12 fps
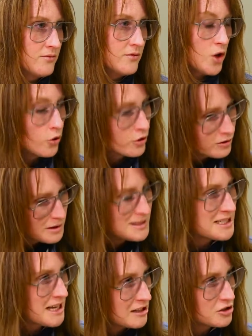know their
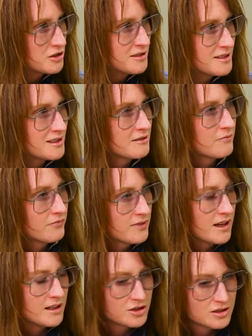limitations,
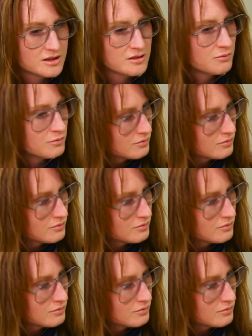and just